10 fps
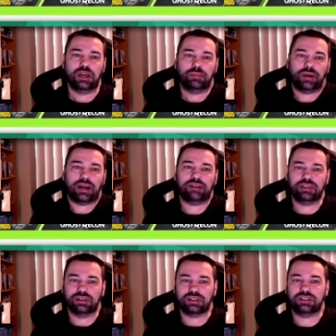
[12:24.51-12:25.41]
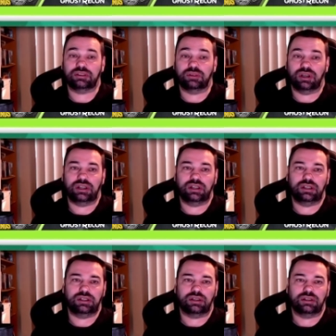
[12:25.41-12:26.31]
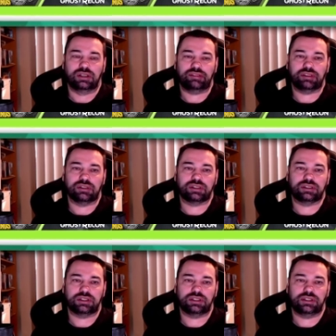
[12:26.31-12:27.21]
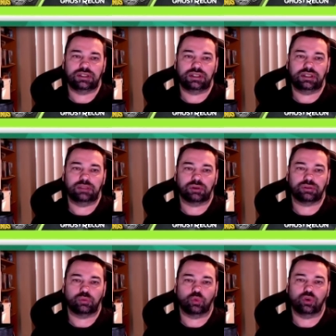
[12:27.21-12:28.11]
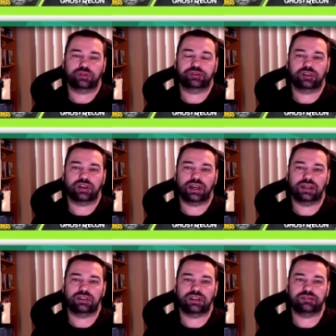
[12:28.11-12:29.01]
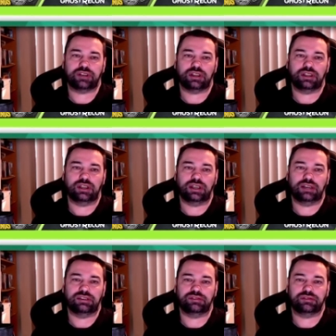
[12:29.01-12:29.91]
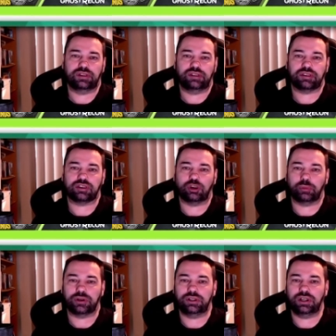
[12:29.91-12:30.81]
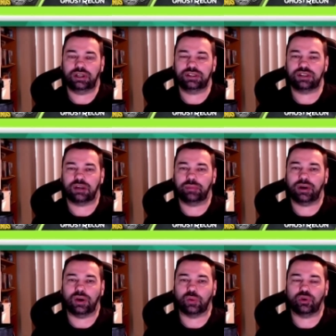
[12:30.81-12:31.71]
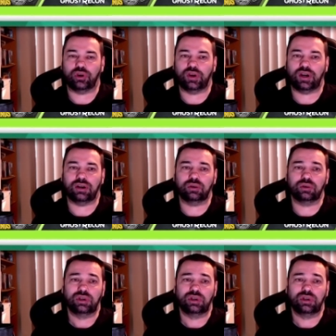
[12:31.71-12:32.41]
But having looked at uh, you know having looked at uh, Modern Warfare and how they've done it and how they've they've incorporated it into a battle royale,